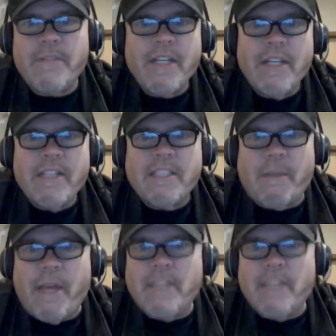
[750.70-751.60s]
some
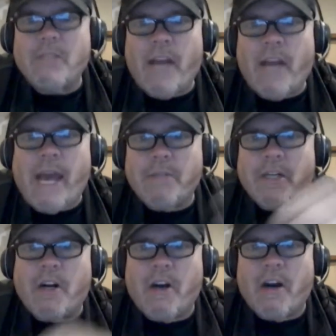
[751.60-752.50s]
hints of what happened to
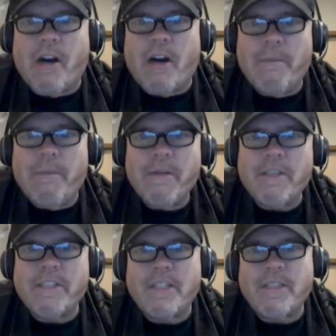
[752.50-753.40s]
her,
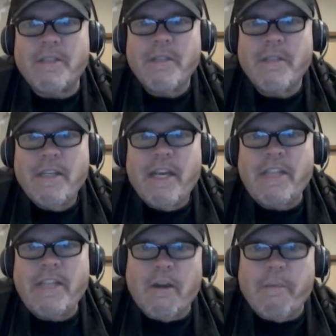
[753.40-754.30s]
because as he
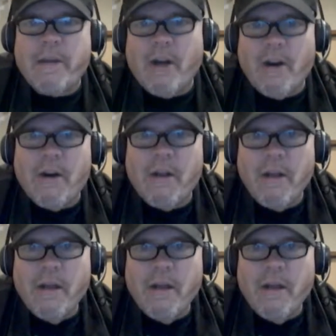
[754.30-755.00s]
said on Picard,